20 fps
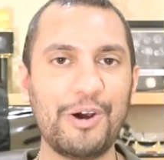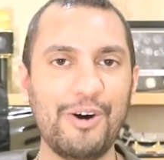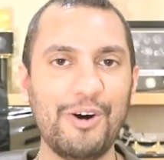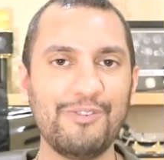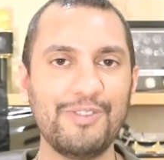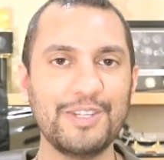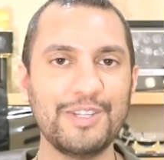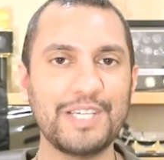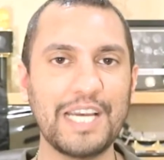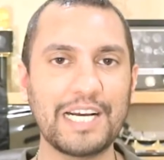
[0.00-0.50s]

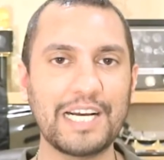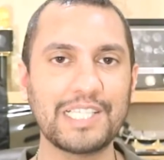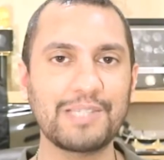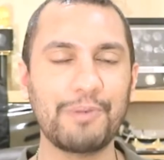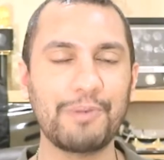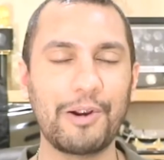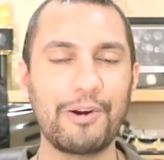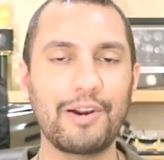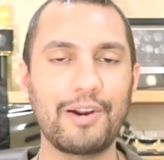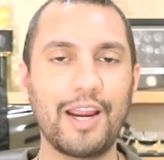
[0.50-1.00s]
of the Jack
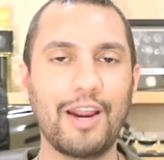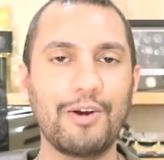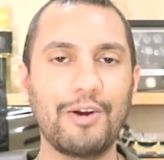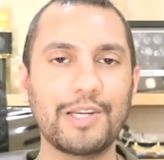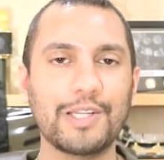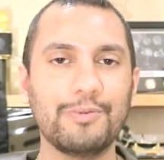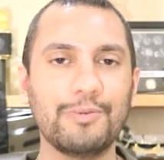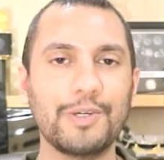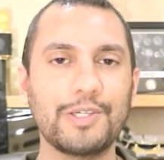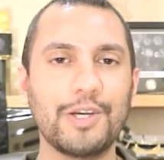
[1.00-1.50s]
Sparrow
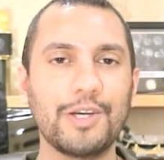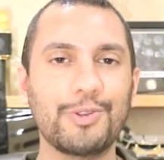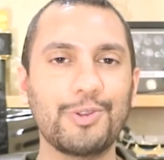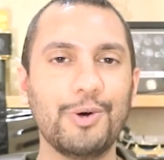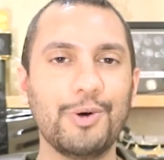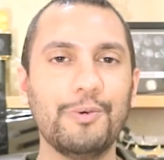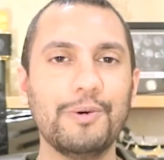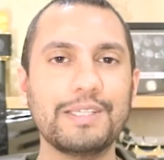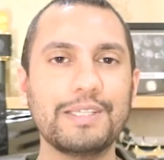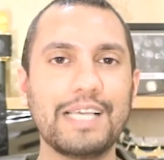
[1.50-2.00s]
character, which I
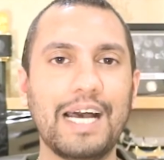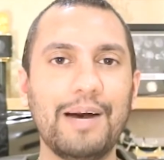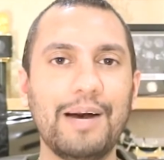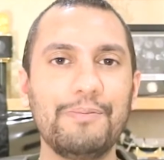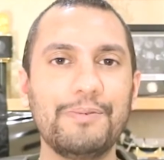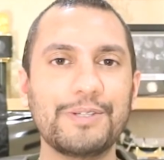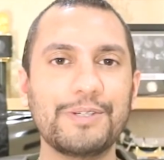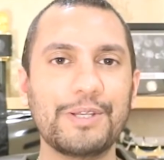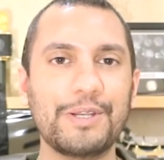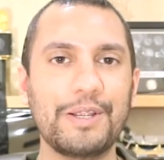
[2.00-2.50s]
thought was
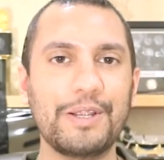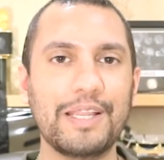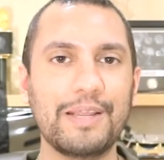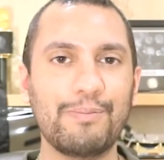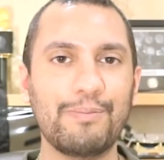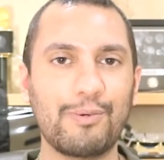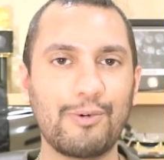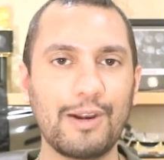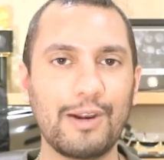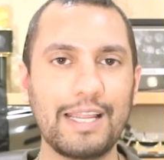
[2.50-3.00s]

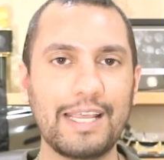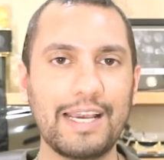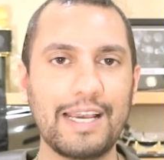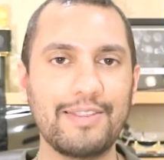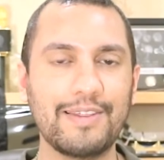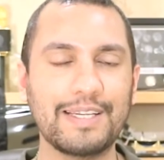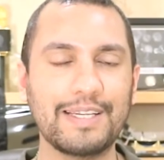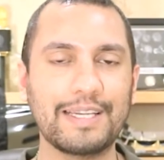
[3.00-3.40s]
absolutely brilliant.